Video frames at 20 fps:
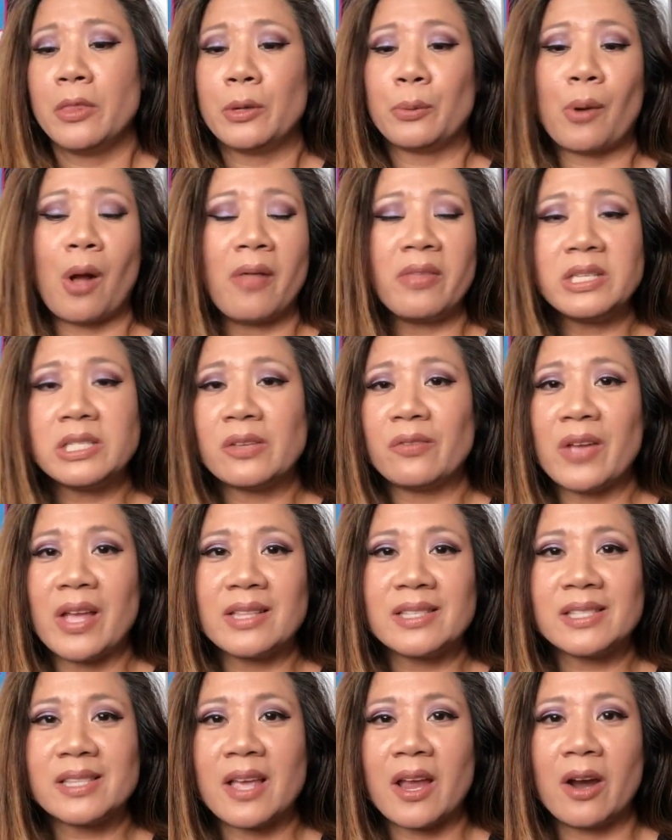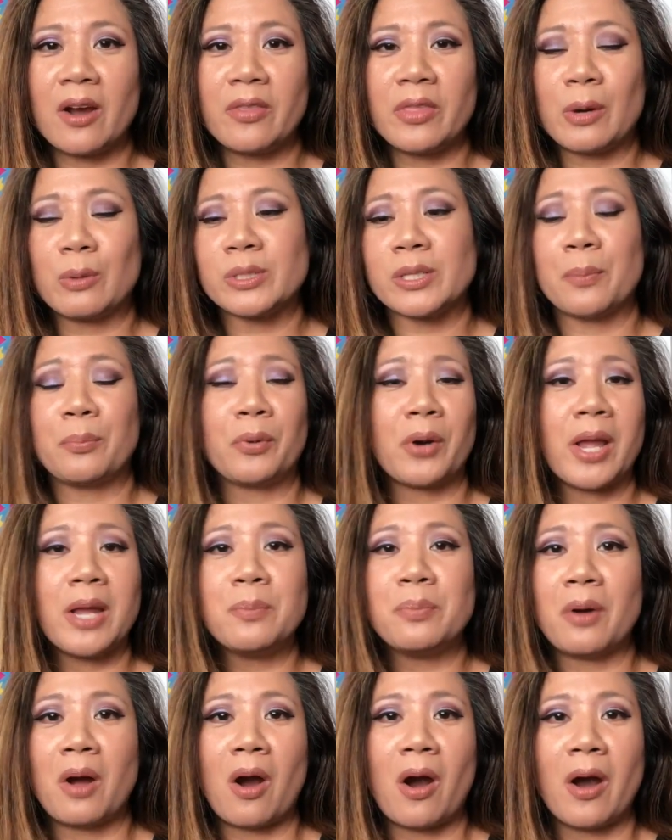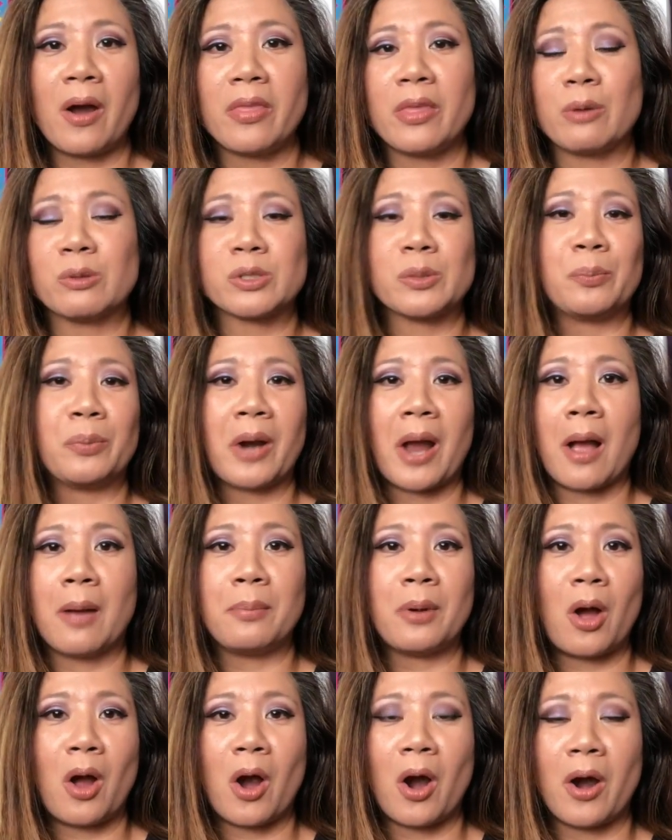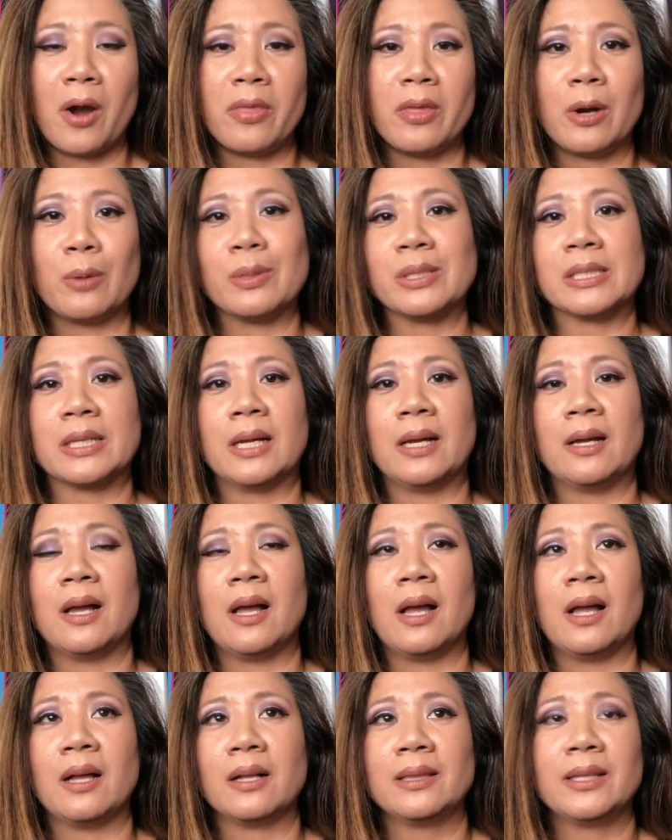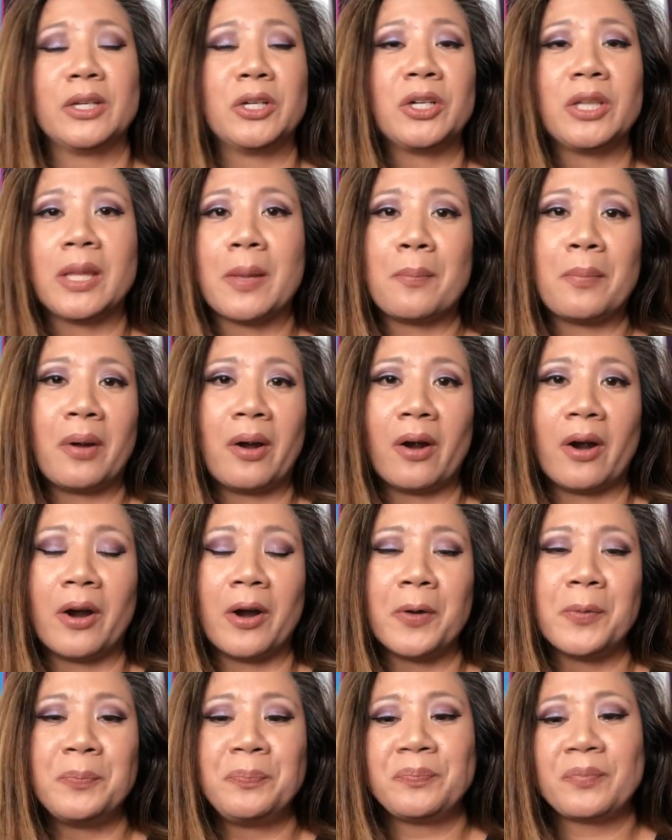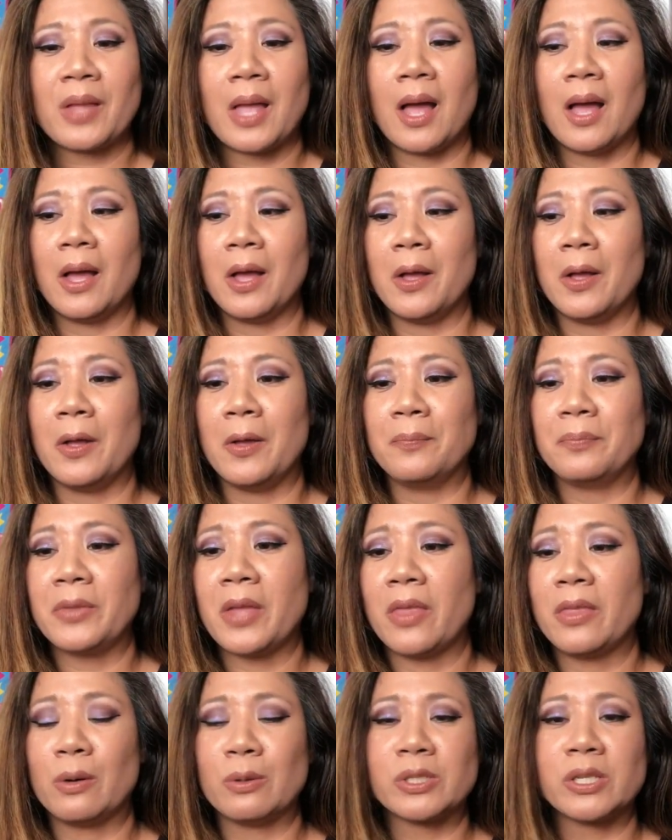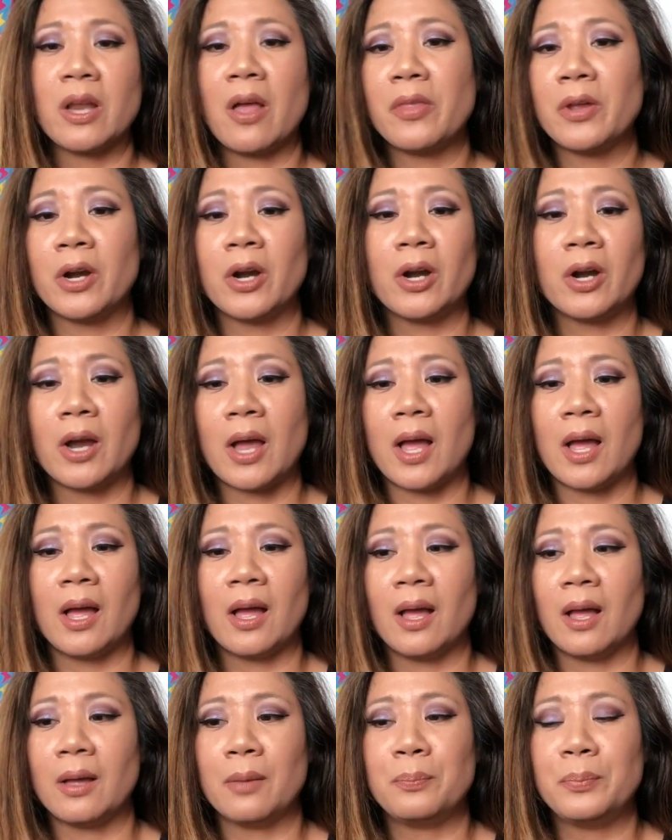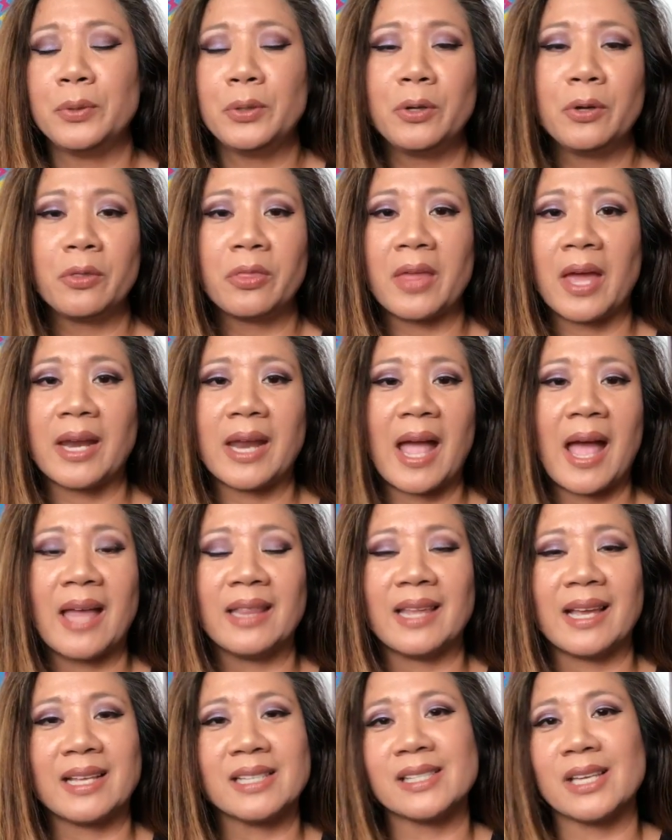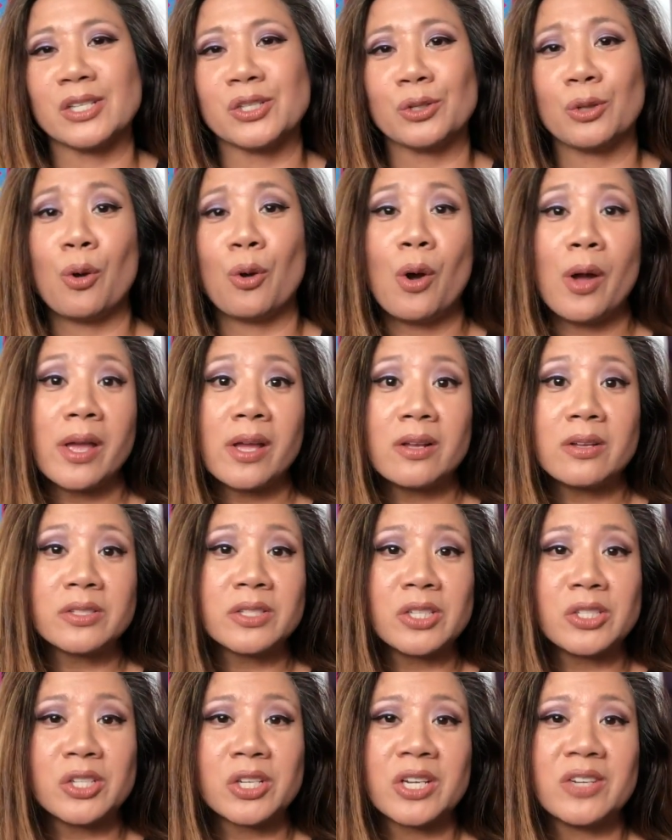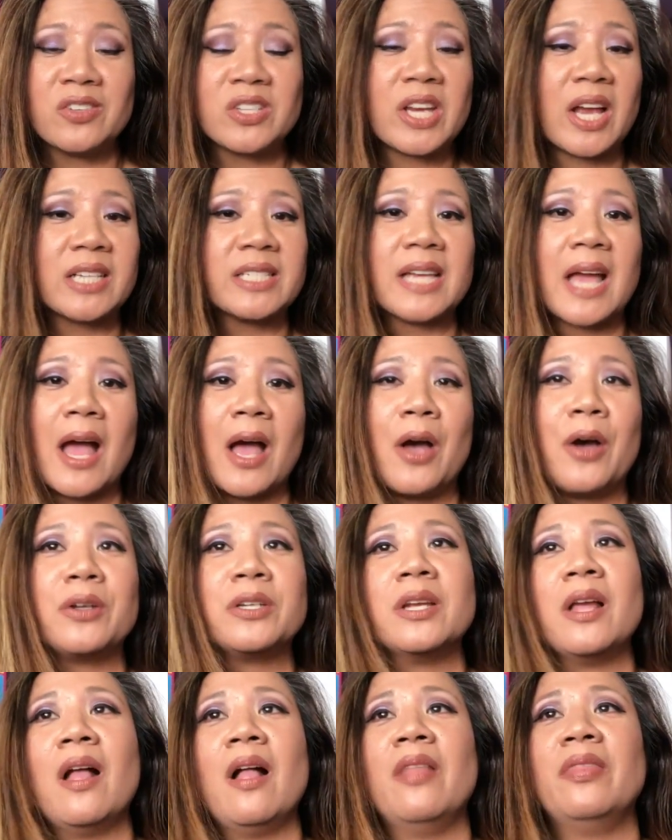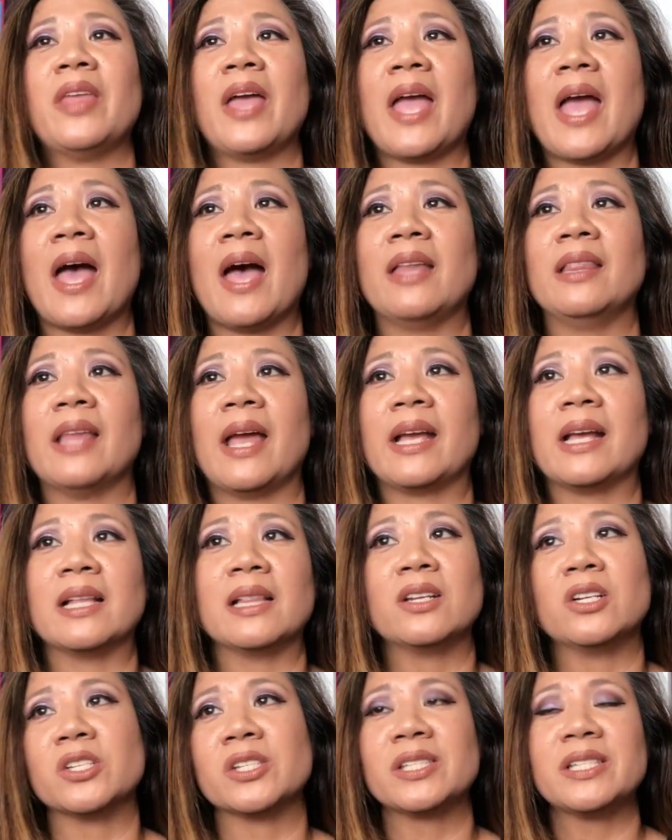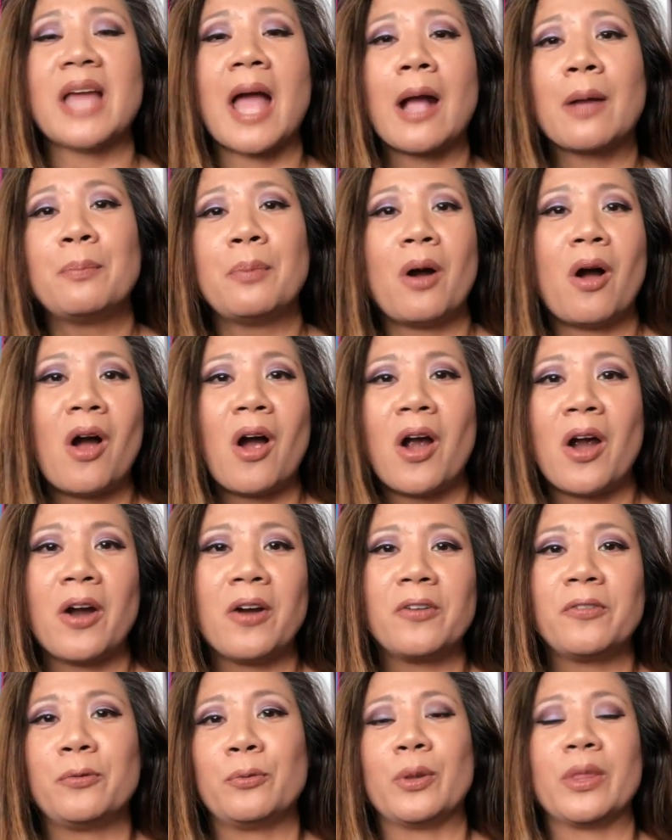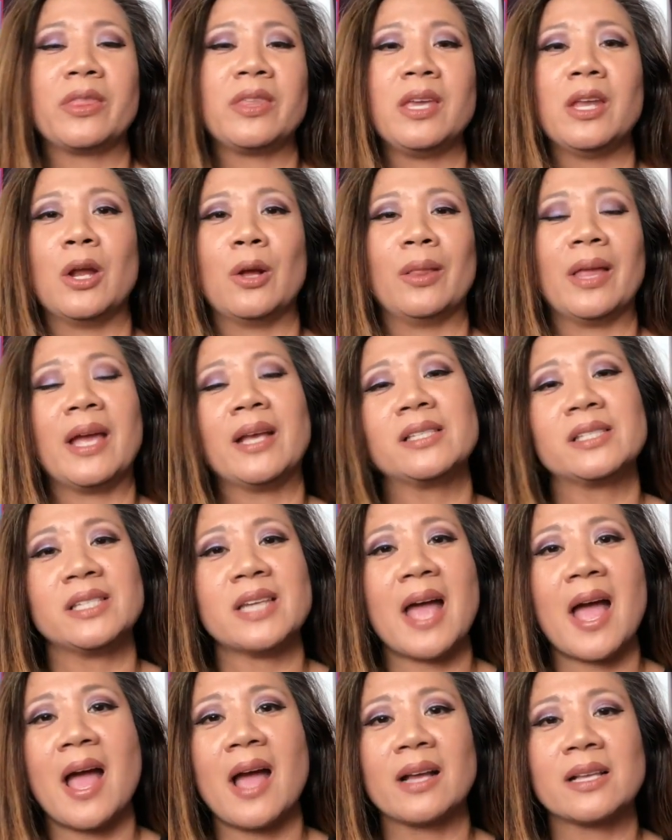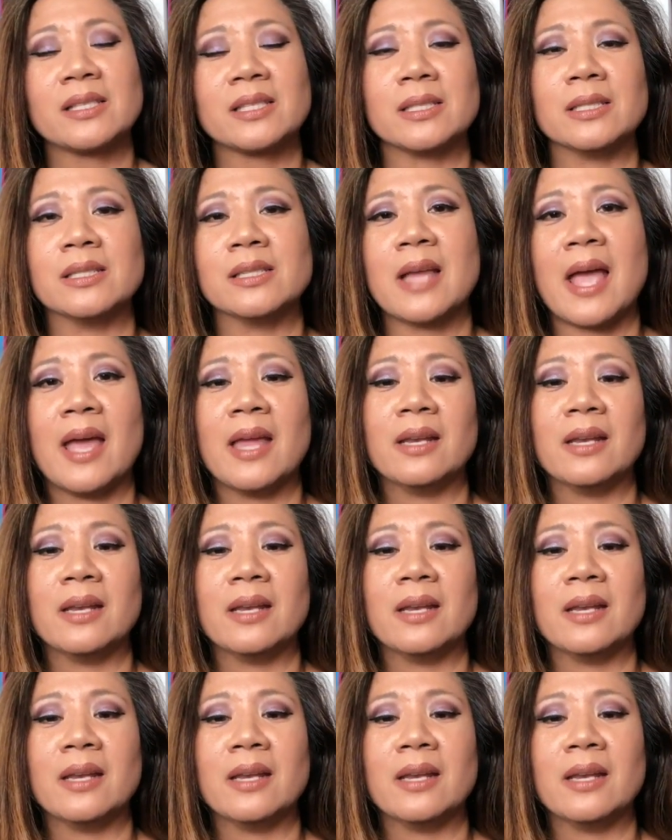There were all these events there. There was a braid bar, there was a brow bar, there was a glitter lip bar. There was another booth that had like essential oils that you could have checked out. They had like a little snack bar with, you know, like snacks and